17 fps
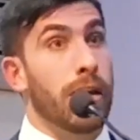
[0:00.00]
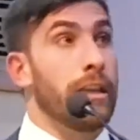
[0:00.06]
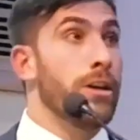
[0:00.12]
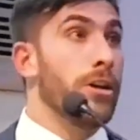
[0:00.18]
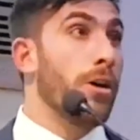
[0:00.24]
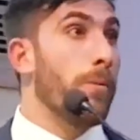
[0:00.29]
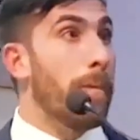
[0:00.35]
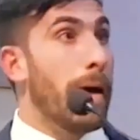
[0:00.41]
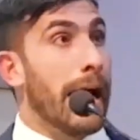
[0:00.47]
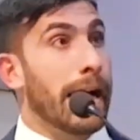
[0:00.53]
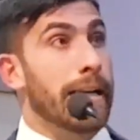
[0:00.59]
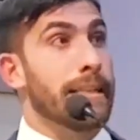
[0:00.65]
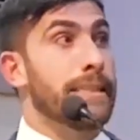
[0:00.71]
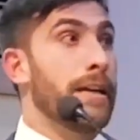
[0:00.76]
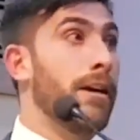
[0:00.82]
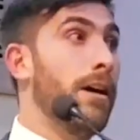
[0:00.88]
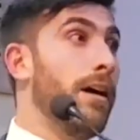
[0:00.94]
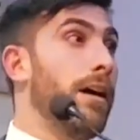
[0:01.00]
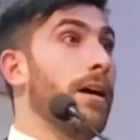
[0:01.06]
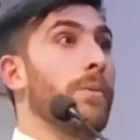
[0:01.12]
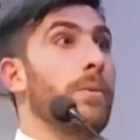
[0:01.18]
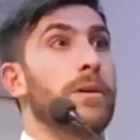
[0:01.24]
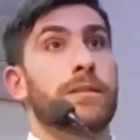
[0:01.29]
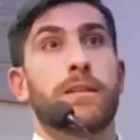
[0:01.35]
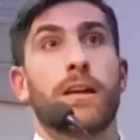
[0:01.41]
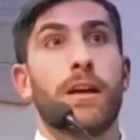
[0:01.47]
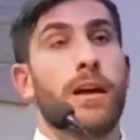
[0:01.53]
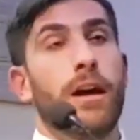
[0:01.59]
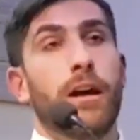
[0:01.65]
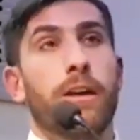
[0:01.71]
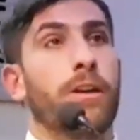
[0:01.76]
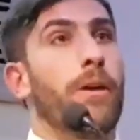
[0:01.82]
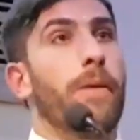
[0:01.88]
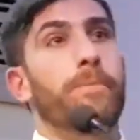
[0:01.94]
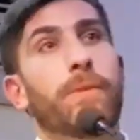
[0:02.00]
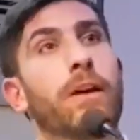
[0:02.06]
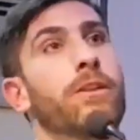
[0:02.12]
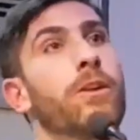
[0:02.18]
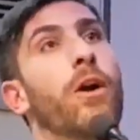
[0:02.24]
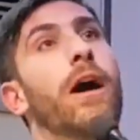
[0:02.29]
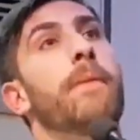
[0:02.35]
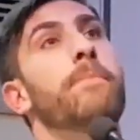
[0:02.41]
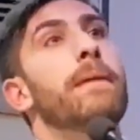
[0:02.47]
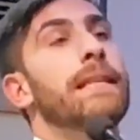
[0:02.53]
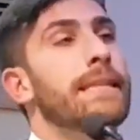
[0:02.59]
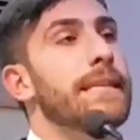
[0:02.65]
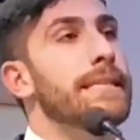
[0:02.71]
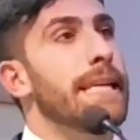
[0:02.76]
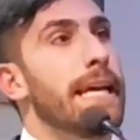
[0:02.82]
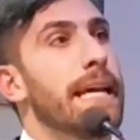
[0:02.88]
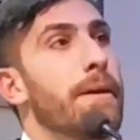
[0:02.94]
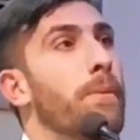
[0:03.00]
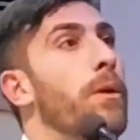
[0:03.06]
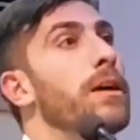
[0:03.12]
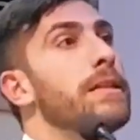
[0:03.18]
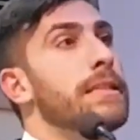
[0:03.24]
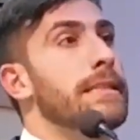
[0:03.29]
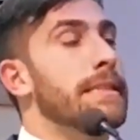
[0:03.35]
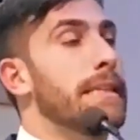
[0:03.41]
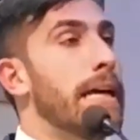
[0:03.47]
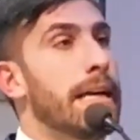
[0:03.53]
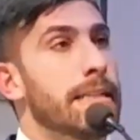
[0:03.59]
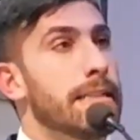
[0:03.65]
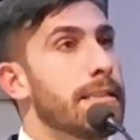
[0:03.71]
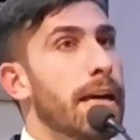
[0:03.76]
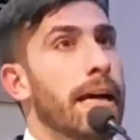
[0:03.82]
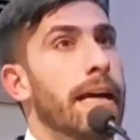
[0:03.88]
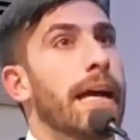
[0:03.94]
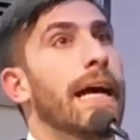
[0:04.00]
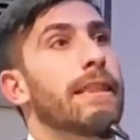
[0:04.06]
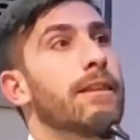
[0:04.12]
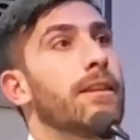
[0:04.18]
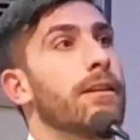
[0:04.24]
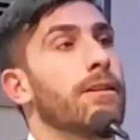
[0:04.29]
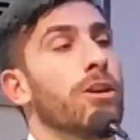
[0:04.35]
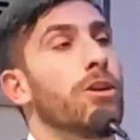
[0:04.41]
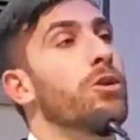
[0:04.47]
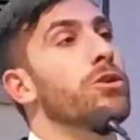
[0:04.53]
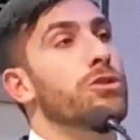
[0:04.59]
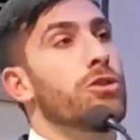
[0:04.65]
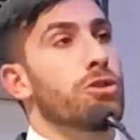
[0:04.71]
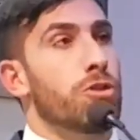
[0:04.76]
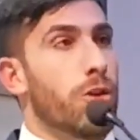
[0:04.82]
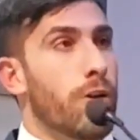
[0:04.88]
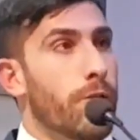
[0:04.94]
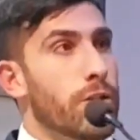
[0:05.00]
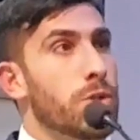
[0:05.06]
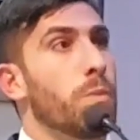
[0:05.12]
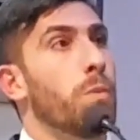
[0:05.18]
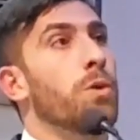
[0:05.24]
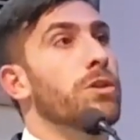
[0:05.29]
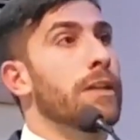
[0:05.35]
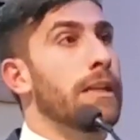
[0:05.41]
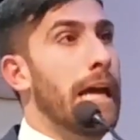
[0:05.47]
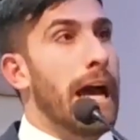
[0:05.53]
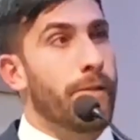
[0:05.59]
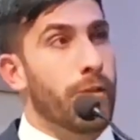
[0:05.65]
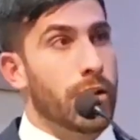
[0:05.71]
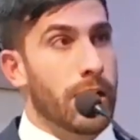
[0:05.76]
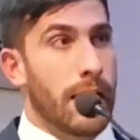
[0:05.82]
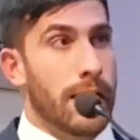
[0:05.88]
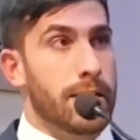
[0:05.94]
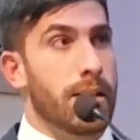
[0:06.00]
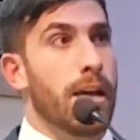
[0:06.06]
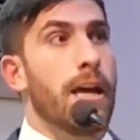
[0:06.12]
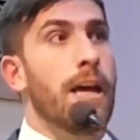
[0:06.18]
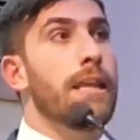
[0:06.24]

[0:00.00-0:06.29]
Then you go back and say, ah, oh, it was, you know, no, I meant to say it wasn't as I got the, the goods or service or to advertise.